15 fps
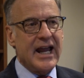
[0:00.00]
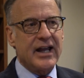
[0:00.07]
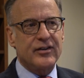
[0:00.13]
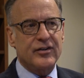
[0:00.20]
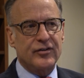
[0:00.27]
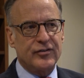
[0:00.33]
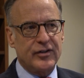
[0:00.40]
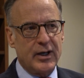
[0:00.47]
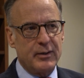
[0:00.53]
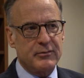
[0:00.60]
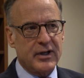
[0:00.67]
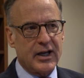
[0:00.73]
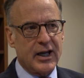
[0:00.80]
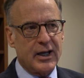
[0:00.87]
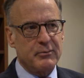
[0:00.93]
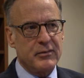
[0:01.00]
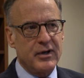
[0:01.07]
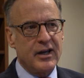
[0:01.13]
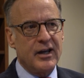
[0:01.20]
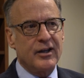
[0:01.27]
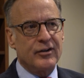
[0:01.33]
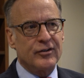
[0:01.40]
at the same time,
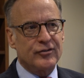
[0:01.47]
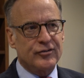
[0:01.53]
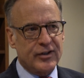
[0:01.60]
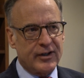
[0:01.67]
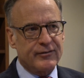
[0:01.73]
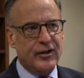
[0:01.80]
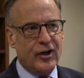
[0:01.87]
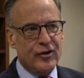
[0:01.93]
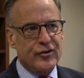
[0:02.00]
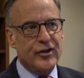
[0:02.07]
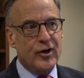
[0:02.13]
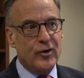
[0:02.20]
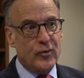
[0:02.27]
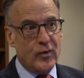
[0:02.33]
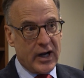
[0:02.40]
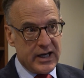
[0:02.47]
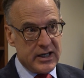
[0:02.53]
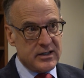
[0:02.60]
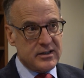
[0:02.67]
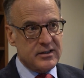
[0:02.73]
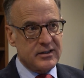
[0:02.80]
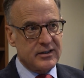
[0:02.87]
safeguard their
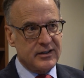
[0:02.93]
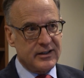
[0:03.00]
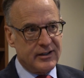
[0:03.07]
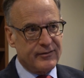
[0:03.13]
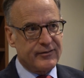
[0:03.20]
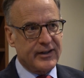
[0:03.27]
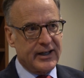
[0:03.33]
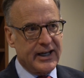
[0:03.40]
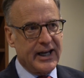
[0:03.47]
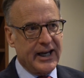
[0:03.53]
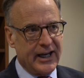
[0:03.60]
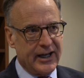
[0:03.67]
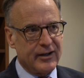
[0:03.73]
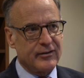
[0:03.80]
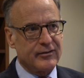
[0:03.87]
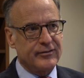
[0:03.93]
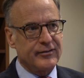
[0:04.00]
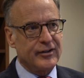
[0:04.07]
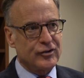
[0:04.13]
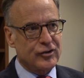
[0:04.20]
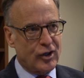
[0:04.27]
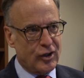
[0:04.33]
right if they have
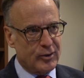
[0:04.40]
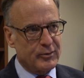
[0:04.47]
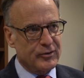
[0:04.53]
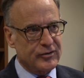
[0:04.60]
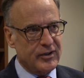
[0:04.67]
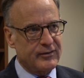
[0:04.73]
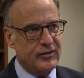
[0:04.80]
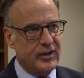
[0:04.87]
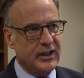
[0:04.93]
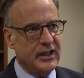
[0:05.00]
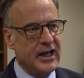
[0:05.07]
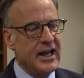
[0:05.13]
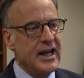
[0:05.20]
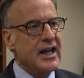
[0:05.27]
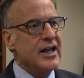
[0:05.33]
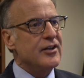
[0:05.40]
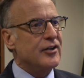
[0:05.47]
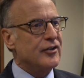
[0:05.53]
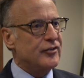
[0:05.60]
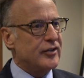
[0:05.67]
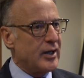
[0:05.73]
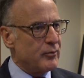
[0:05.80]
intolerable suffering.
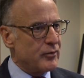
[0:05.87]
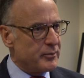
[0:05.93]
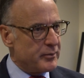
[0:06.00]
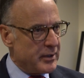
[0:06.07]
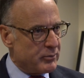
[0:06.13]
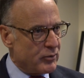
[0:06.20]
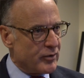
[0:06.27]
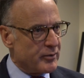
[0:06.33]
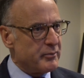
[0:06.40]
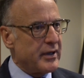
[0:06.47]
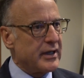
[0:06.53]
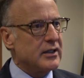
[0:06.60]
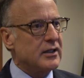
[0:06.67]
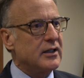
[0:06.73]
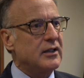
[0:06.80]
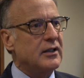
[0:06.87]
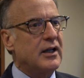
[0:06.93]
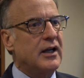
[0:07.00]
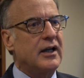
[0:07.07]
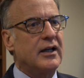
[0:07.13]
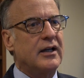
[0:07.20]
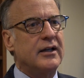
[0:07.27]
The same with people with mental
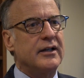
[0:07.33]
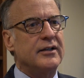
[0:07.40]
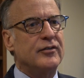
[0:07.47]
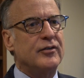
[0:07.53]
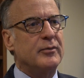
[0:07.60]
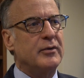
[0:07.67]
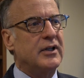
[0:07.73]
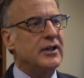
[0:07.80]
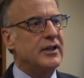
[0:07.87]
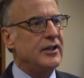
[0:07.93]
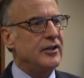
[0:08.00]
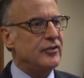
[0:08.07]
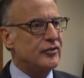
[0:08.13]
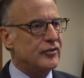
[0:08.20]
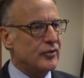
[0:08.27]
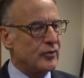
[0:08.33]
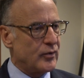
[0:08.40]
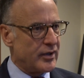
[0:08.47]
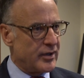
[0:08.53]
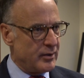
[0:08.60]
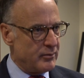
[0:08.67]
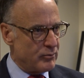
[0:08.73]
uh, disabilities,
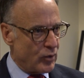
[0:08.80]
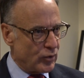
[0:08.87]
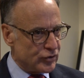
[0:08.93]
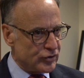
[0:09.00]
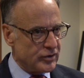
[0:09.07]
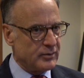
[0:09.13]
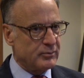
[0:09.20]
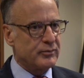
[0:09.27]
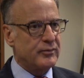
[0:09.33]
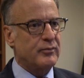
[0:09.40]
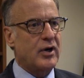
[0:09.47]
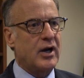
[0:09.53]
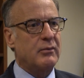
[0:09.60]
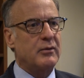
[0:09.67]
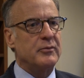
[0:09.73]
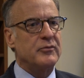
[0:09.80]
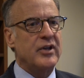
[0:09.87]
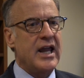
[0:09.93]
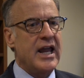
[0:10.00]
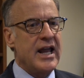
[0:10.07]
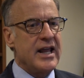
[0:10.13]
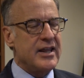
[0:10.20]
with emotional problems,
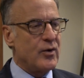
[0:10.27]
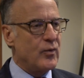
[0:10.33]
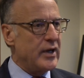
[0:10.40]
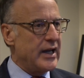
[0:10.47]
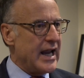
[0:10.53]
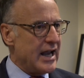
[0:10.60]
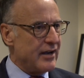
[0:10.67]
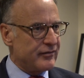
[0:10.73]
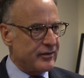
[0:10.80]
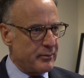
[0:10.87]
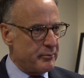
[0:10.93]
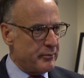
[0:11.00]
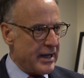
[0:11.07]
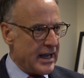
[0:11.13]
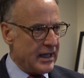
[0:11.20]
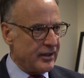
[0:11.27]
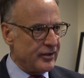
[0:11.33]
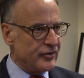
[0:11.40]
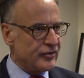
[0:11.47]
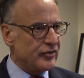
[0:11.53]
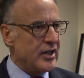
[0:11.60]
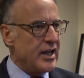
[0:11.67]
that we have to
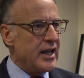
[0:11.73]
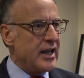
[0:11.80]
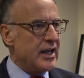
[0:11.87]
balance